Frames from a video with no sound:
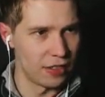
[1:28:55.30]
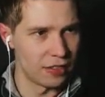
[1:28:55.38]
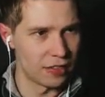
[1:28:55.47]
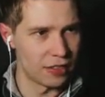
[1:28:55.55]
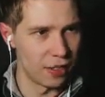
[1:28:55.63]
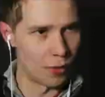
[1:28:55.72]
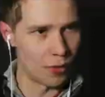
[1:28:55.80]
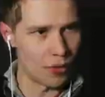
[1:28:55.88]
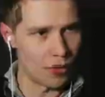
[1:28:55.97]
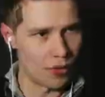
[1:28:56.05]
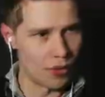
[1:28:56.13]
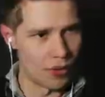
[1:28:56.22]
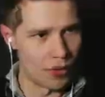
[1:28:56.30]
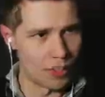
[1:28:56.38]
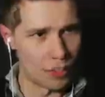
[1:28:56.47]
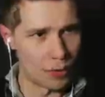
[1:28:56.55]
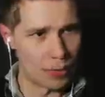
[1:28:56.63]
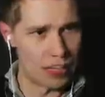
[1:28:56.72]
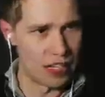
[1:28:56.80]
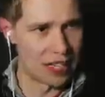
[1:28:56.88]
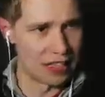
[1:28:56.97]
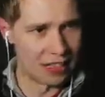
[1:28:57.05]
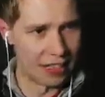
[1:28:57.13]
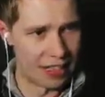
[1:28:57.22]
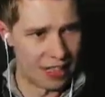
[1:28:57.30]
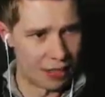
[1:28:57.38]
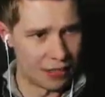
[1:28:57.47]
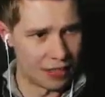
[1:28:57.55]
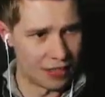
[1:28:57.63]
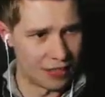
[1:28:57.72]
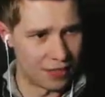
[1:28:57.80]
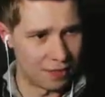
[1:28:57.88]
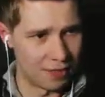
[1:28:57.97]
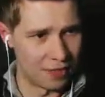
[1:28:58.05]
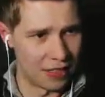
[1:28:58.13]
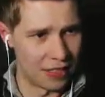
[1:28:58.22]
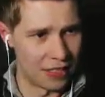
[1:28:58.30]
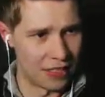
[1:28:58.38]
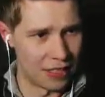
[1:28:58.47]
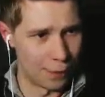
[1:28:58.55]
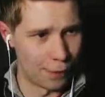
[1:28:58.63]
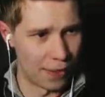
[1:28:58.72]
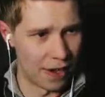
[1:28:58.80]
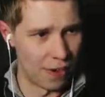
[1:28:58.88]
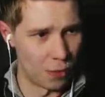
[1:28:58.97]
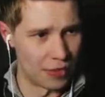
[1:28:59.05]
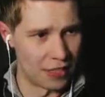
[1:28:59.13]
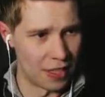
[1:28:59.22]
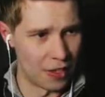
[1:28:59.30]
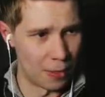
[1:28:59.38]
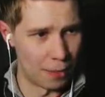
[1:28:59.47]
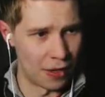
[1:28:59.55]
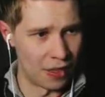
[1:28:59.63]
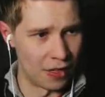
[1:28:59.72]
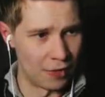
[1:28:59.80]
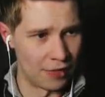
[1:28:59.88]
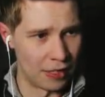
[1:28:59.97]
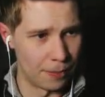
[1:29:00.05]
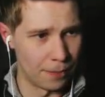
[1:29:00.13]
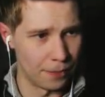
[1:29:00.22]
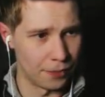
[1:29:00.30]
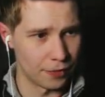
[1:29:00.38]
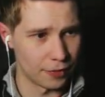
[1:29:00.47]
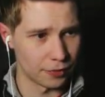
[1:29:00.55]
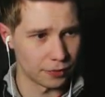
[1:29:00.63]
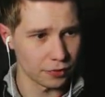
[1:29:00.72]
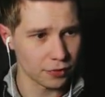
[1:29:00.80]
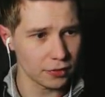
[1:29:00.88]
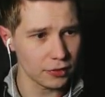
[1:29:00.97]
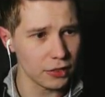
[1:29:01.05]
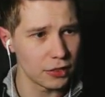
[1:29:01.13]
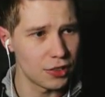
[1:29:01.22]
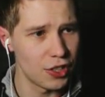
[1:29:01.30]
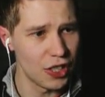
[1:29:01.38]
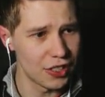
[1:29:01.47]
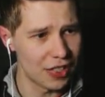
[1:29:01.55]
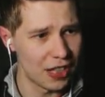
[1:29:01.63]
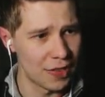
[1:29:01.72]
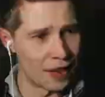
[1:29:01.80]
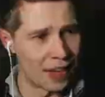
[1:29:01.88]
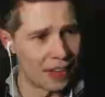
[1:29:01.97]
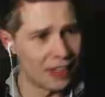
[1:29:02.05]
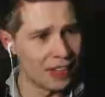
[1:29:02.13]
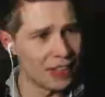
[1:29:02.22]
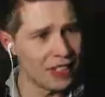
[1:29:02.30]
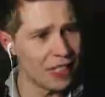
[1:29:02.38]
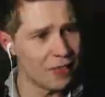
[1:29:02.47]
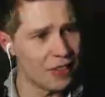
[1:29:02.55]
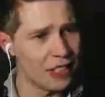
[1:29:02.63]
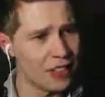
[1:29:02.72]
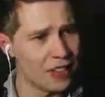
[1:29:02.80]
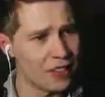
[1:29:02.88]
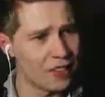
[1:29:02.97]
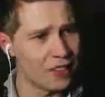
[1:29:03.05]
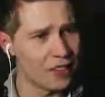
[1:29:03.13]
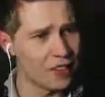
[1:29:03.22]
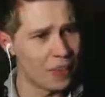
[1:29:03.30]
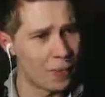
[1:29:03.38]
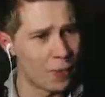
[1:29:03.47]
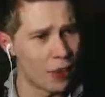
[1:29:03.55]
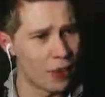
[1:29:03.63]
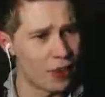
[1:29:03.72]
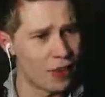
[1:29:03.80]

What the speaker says: So we're going to actually line this up quite neatly now because it's interfering with the other part of it. Just like that. Yeah, there's just enough room to